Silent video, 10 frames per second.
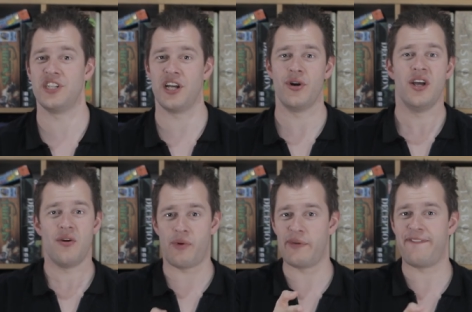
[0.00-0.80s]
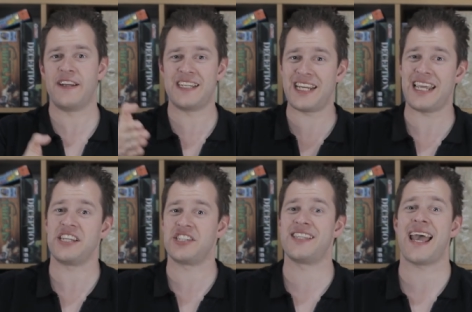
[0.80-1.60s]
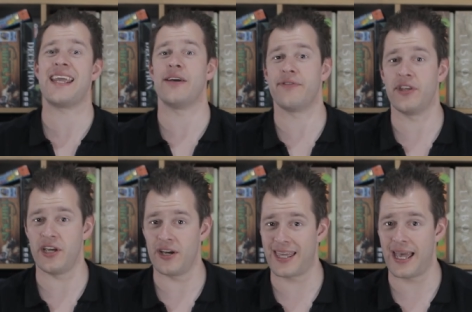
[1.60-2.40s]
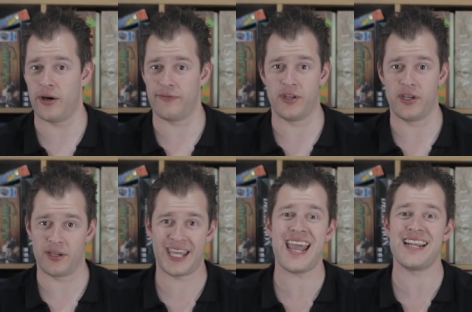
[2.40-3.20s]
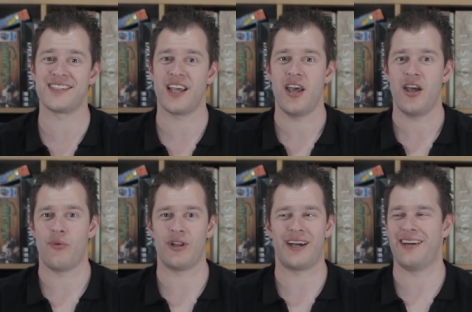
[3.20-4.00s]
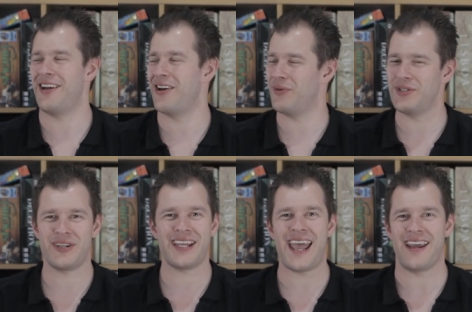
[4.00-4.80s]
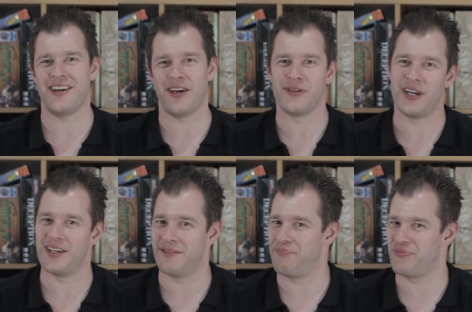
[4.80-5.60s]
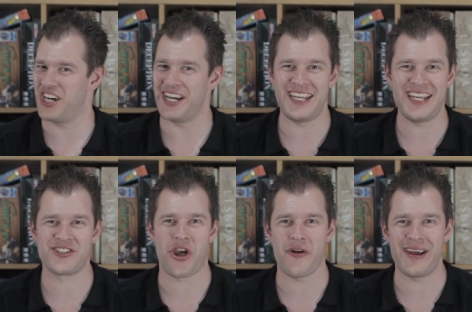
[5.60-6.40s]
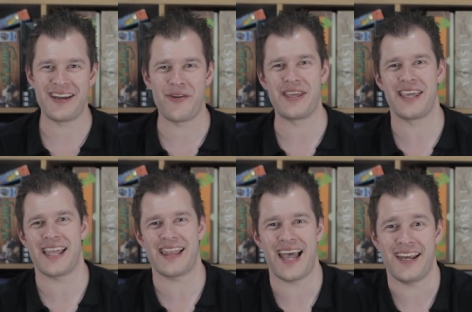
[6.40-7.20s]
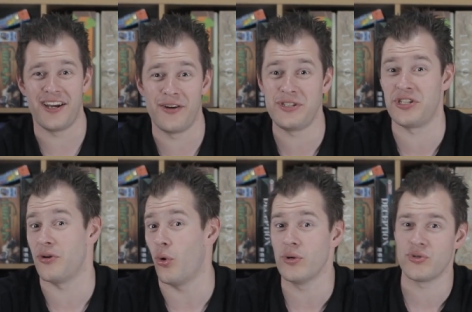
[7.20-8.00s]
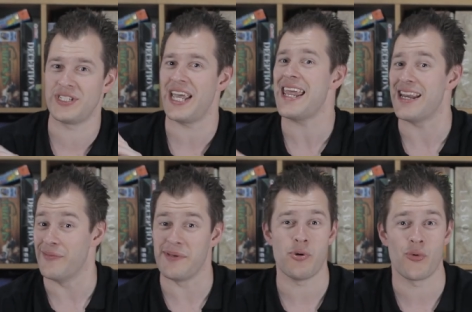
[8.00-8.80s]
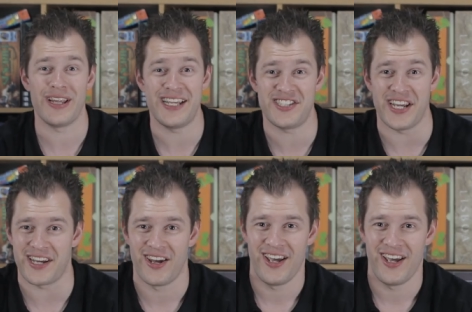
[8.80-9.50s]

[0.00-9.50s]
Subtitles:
You know, when we finish each day of the case, we're like, you know, what do you want to get? You know, Chinese curry, you know, we can get that. You know, we should order it in. It would be more realistic.